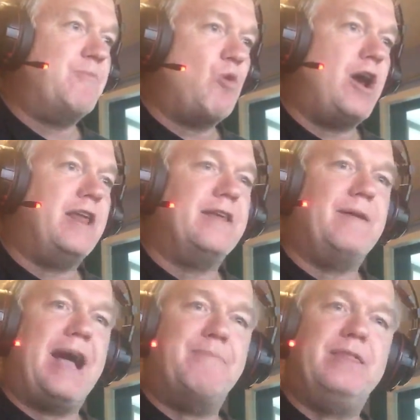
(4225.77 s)
I'm one of
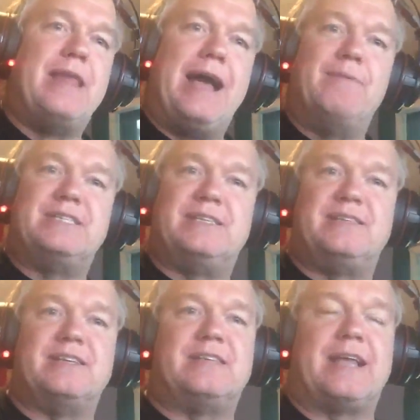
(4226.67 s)
the. I'm a
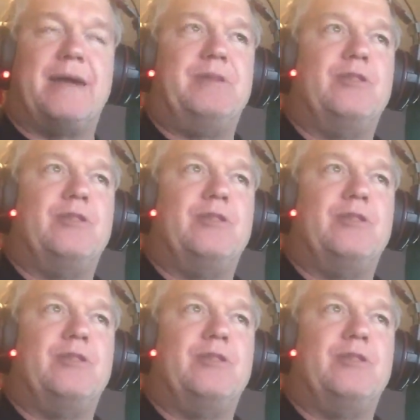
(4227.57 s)
statistic.